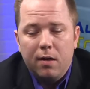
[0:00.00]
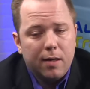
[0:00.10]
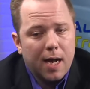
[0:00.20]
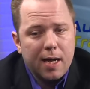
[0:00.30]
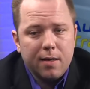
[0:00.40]

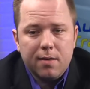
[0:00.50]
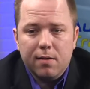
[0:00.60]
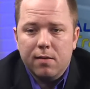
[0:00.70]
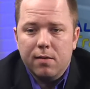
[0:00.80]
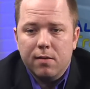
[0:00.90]

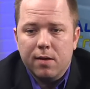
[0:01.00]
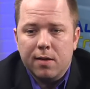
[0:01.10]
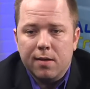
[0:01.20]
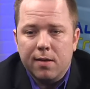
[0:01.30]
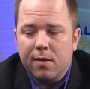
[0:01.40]
Guys,
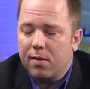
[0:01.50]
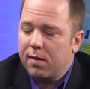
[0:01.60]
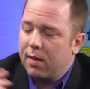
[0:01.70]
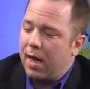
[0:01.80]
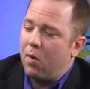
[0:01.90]
this
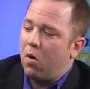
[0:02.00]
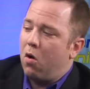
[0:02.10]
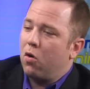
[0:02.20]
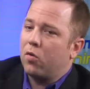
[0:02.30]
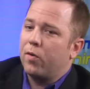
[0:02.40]
is our
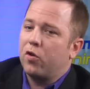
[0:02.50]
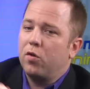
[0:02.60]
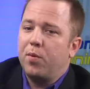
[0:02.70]
host, Richie